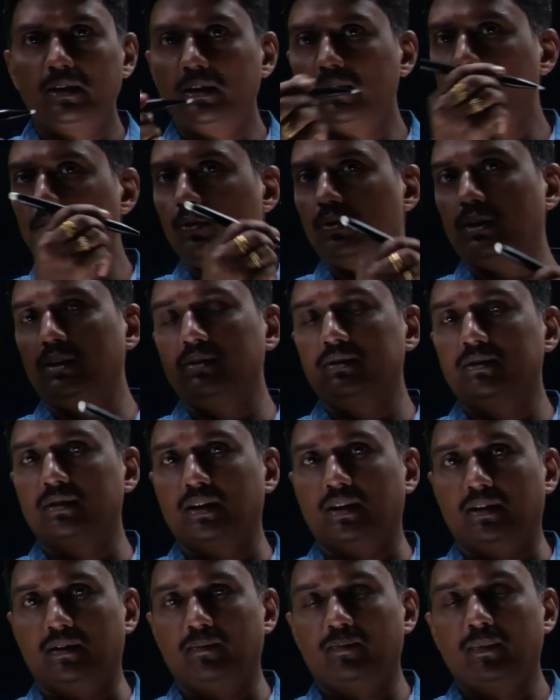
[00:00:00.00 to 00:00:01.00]
You can
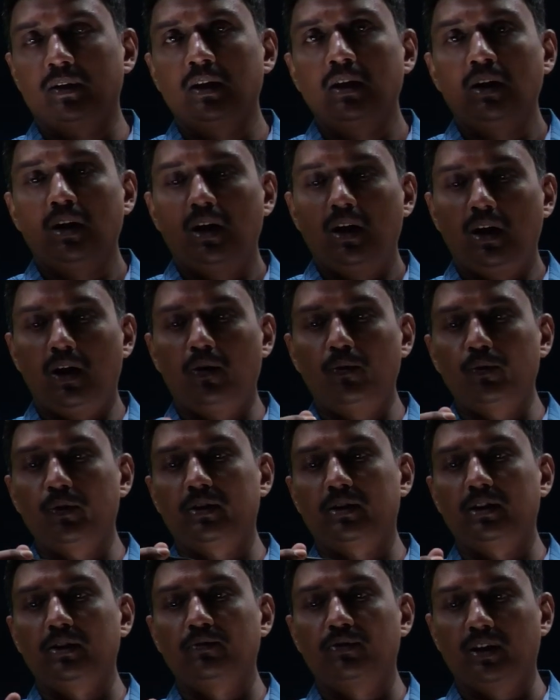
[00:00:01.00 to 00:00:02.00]
say how
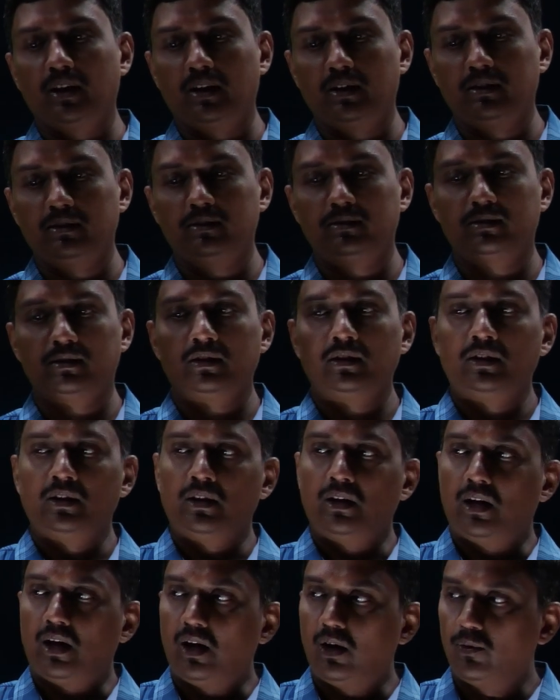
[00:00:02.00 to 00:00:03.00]
it differs
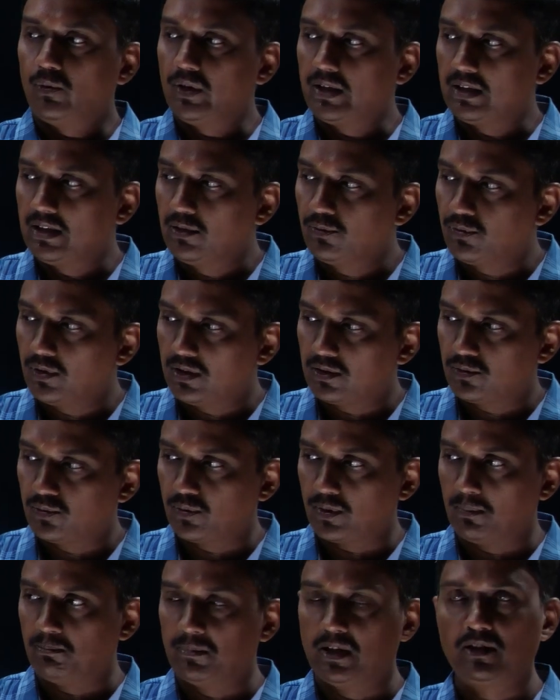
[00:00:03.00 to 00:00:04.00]

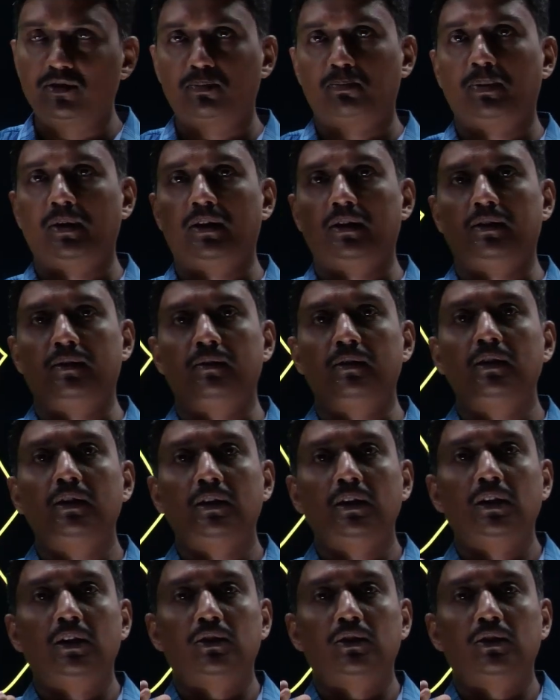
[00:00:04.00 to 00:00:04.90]
from this pen.